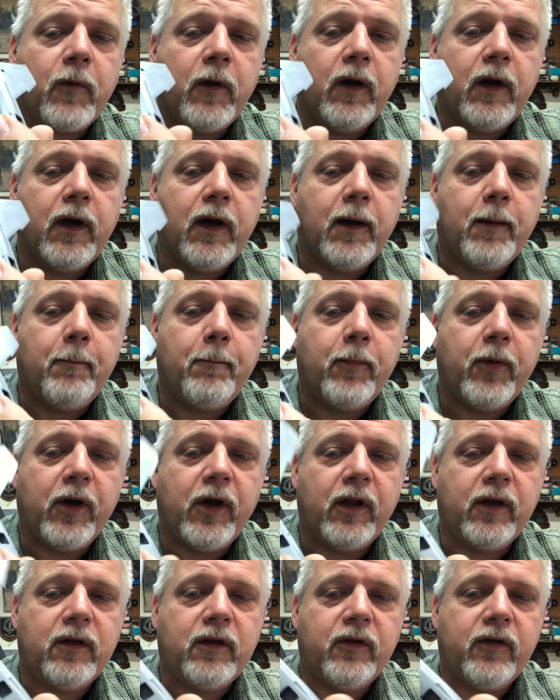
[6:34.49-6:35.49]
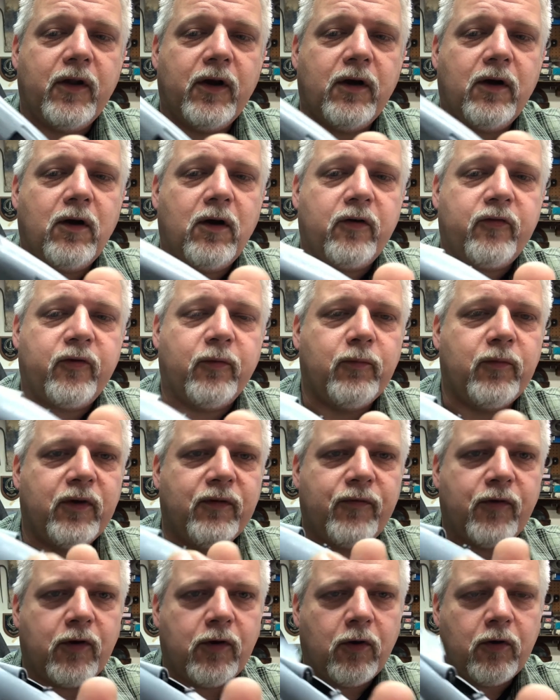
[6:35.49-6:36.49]
but there are some
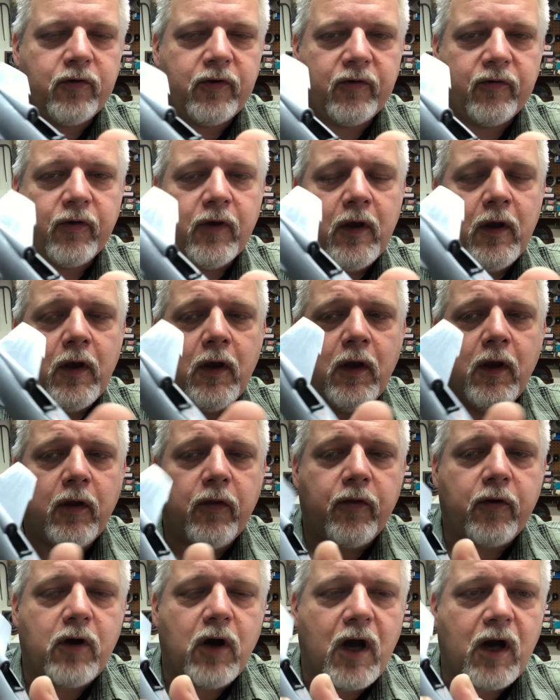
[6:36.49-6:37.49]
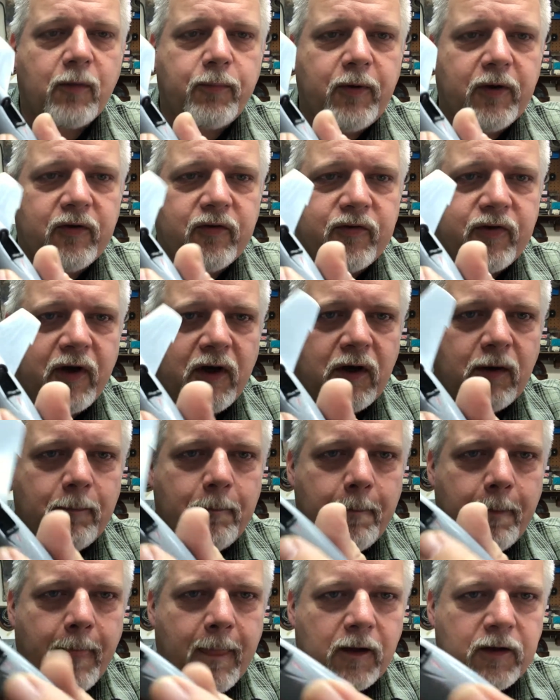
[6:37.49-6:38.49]
difficulties. The cockpit
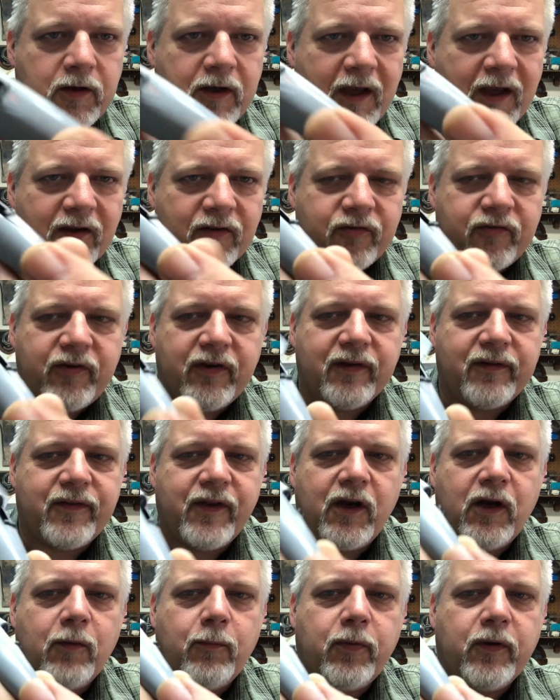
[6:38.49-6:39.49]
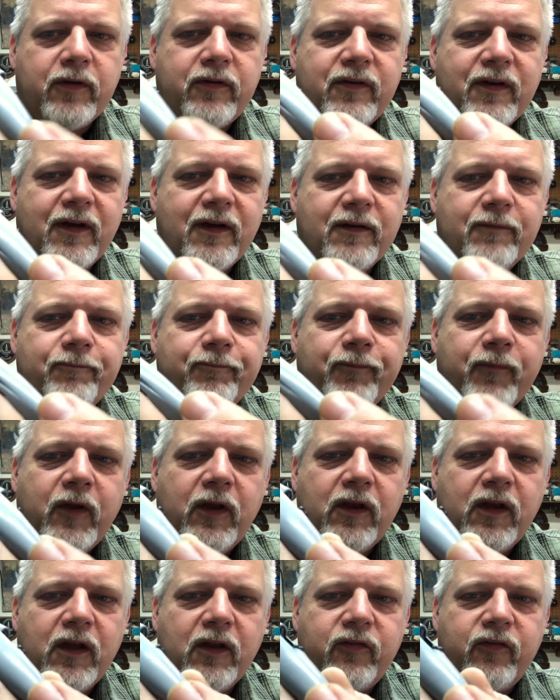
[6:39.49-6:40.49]
tub, you can't see it there, but
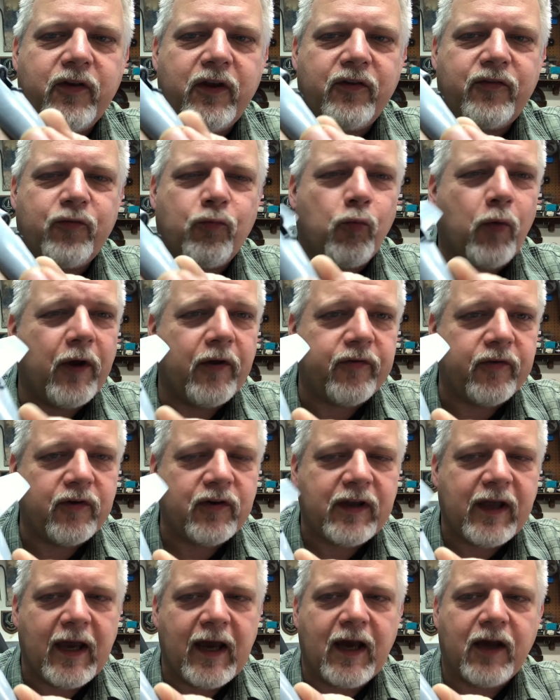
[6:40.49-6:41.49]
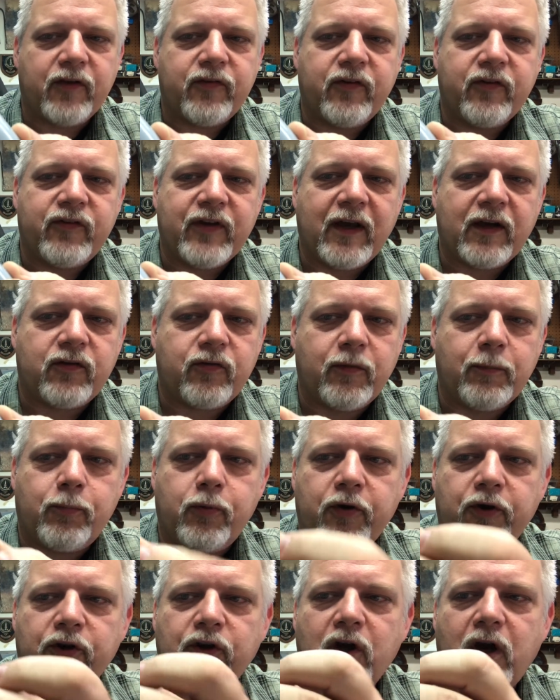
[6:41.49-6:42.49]
it's resin cast. It's actually
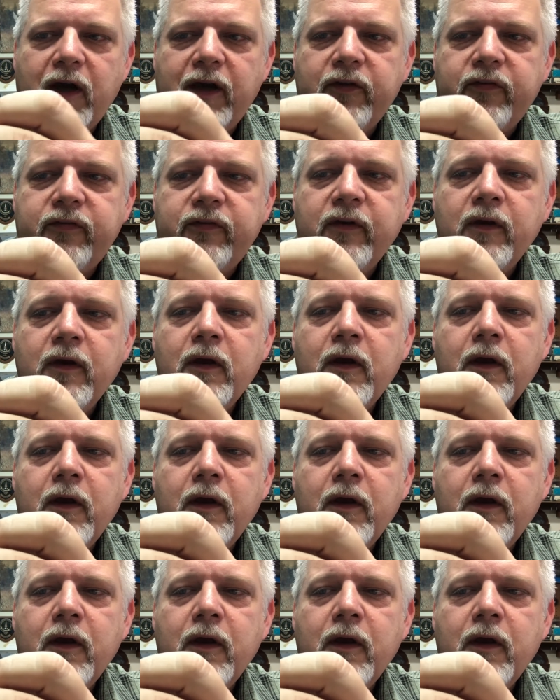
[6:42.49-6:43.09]
pretty nice,